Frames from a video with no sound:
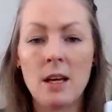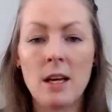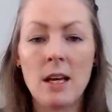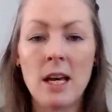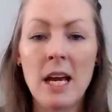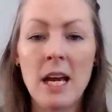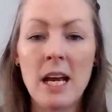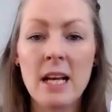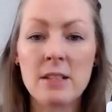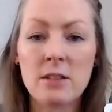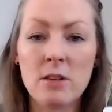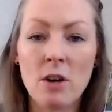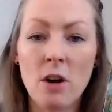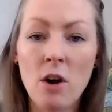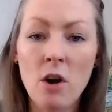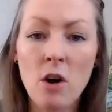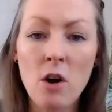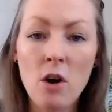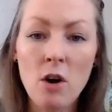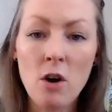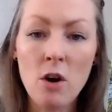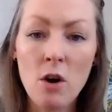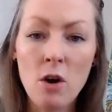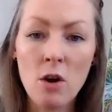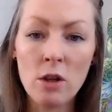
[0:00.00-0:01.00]
is
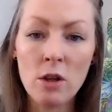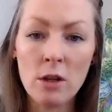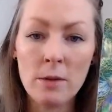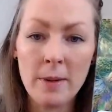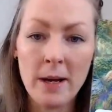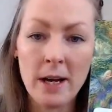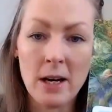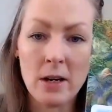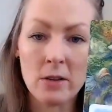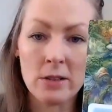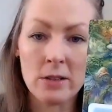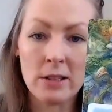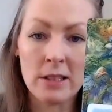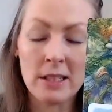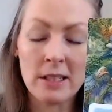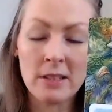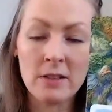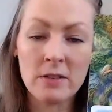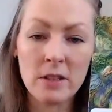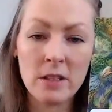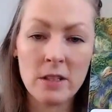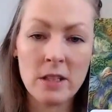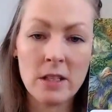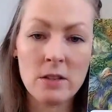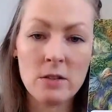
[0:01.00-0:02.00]
all about
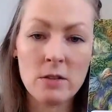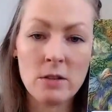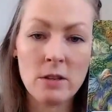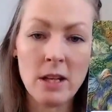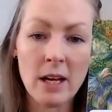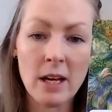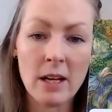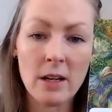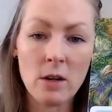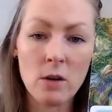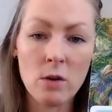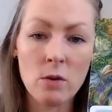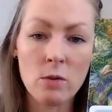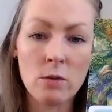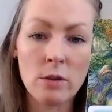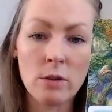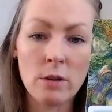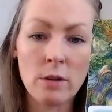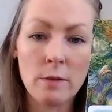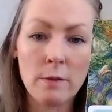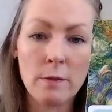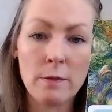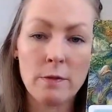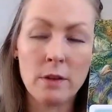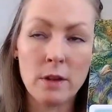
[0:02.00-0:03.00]
listening to that
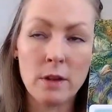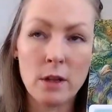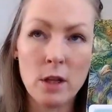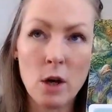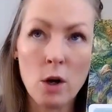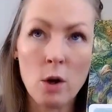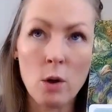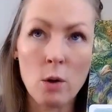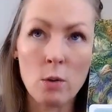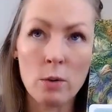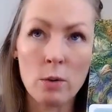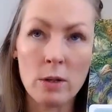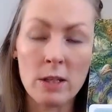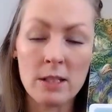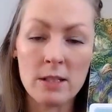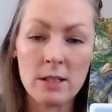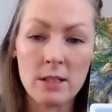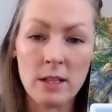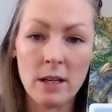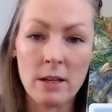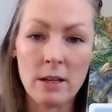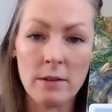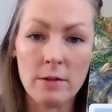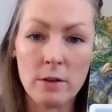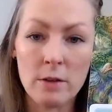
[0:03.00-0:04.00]
own flow
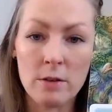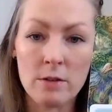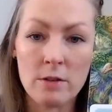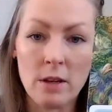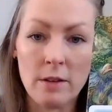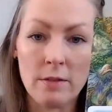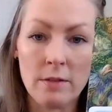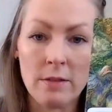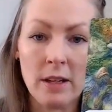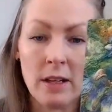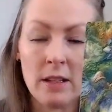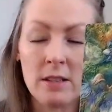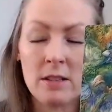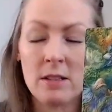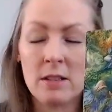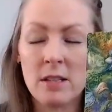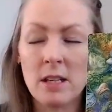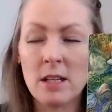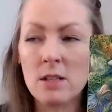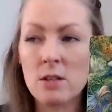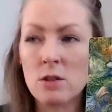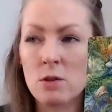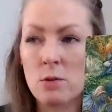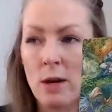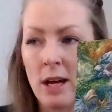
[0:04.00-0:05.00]
inside of yourself. Like
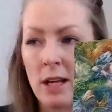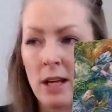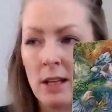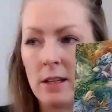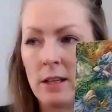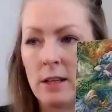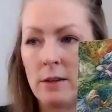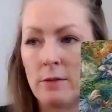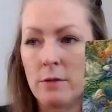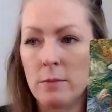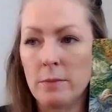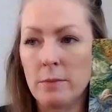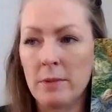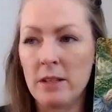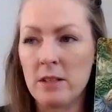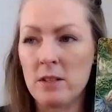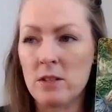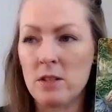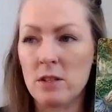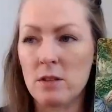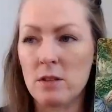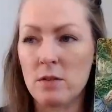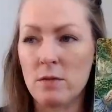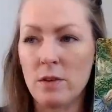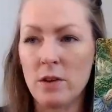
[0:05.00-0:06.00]
sensuality for me is
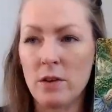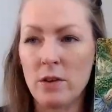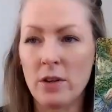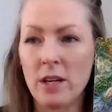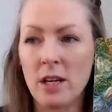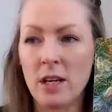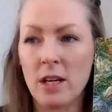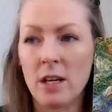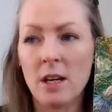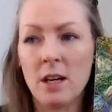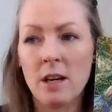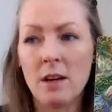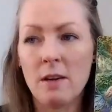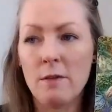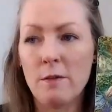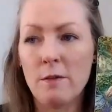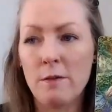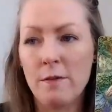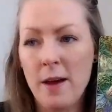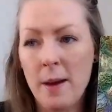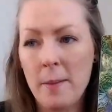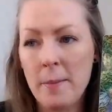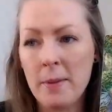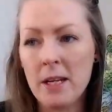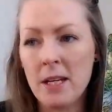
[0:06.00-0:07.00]
just very
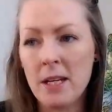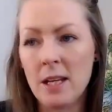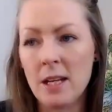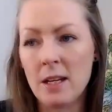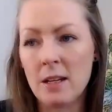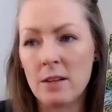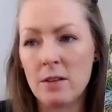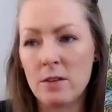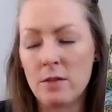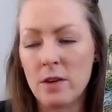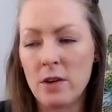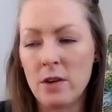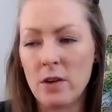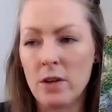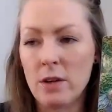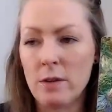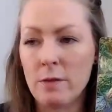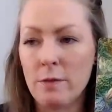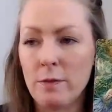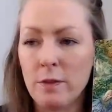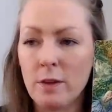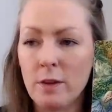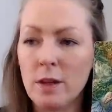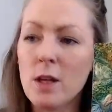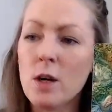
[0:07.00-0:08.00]
feminine, it's very
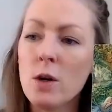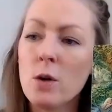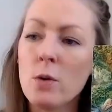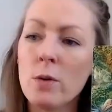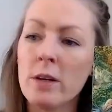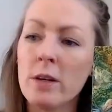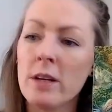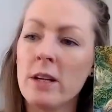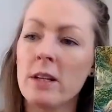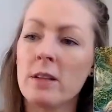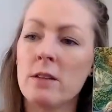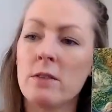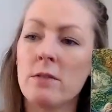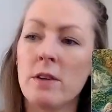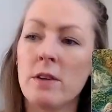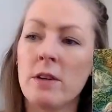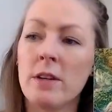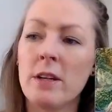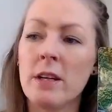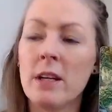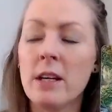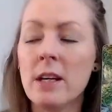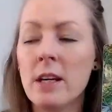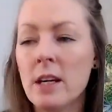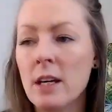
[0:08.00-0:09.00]
flowy, it's
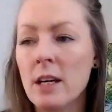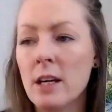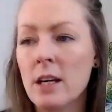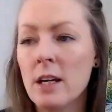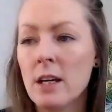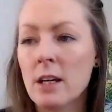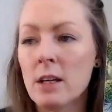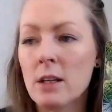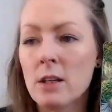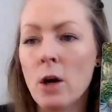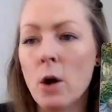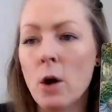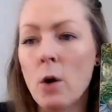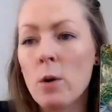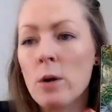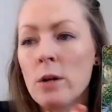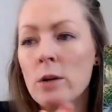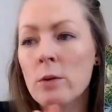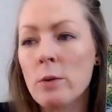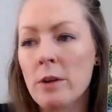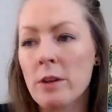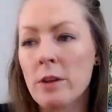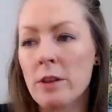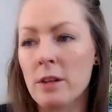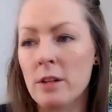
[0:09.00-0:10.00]
very
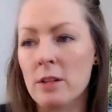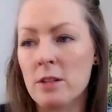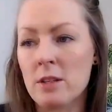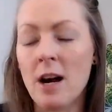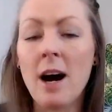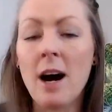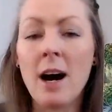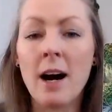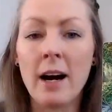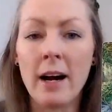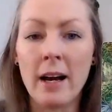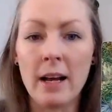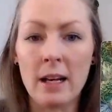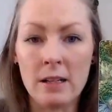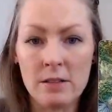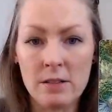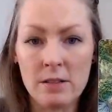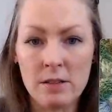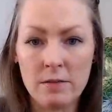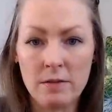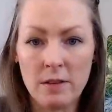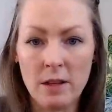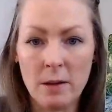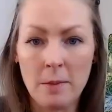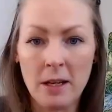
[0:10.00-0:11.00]
going with the tides,
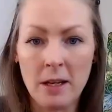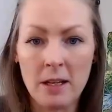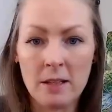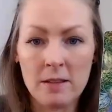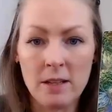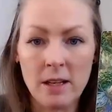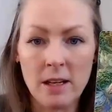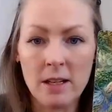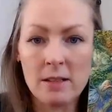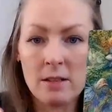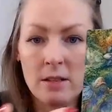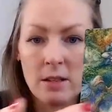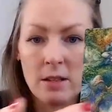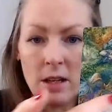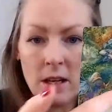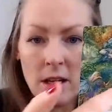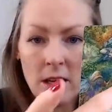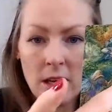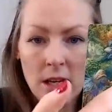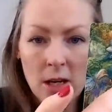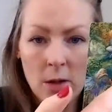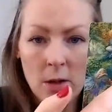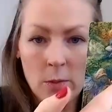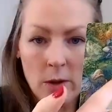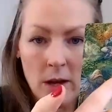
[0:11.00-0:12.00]
if that makes sense.
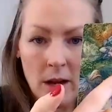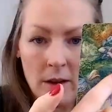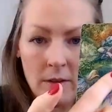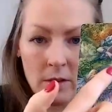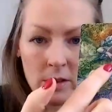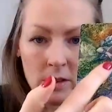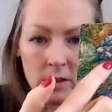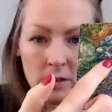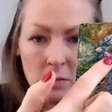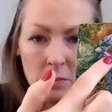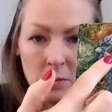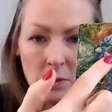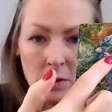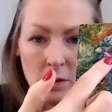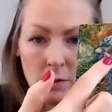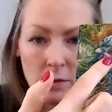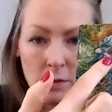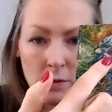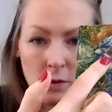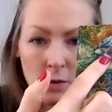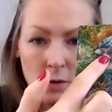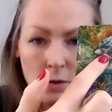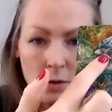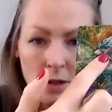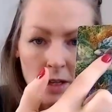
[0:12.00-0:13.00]
And we have all these
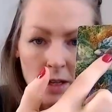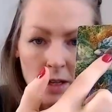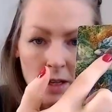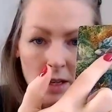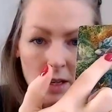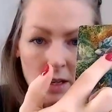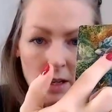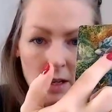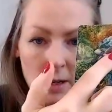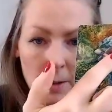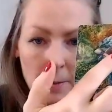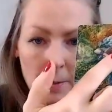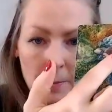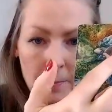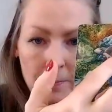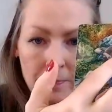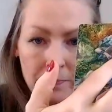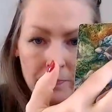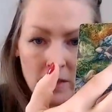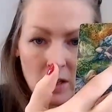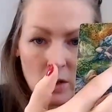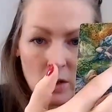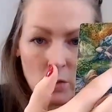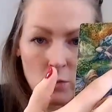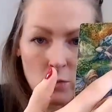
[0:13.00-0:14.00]
beautiful
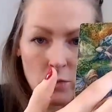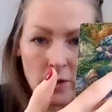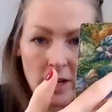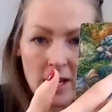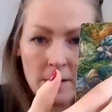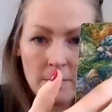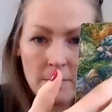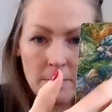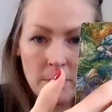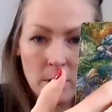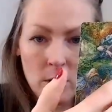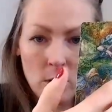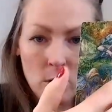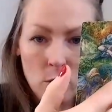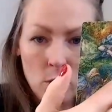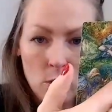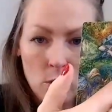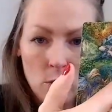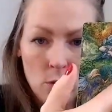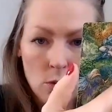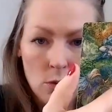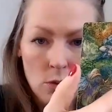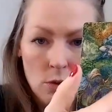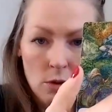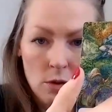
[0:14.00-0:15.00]
um,
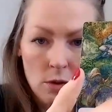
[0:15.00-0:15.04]
rainbow